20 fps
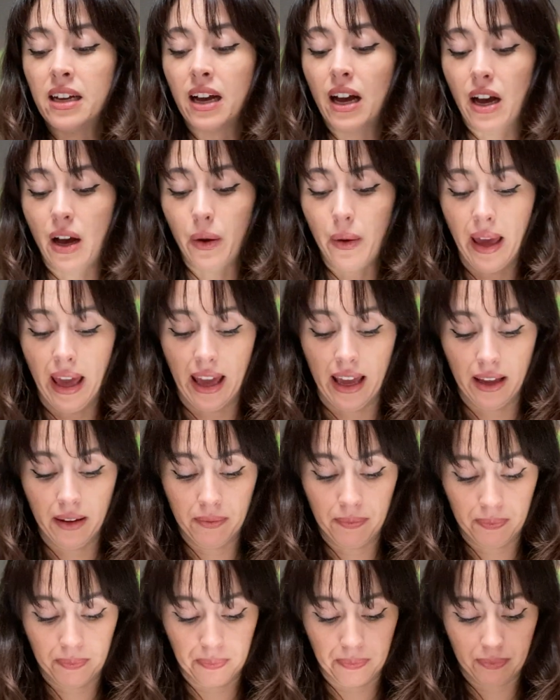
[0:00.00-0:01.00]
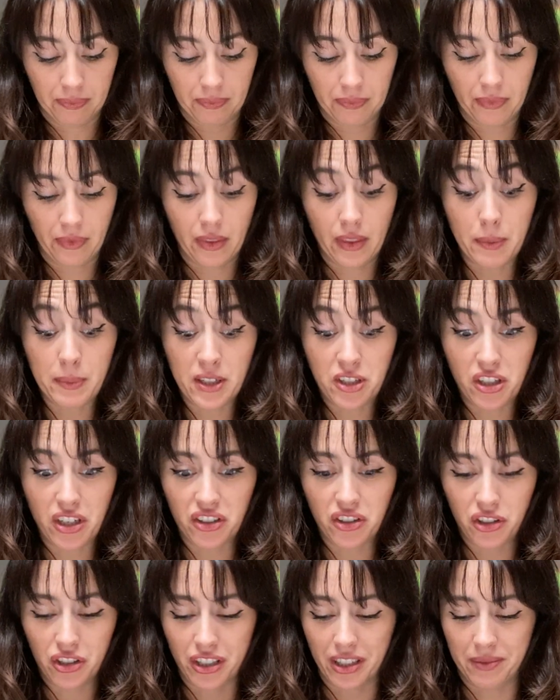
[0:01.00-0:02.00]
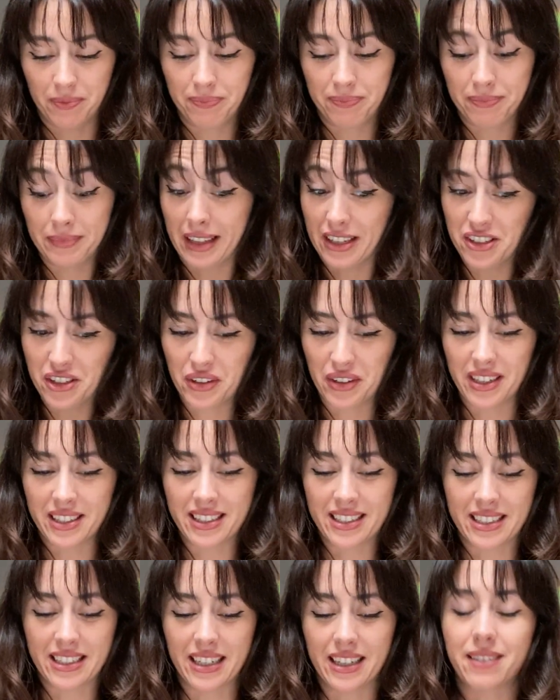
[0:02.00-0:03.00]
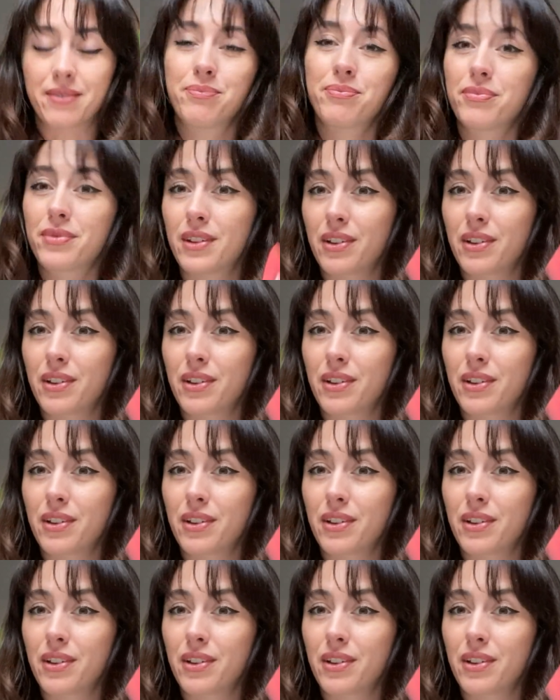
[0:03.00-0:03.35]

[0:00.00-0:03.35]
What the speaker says: Okay. The Magician, interesting.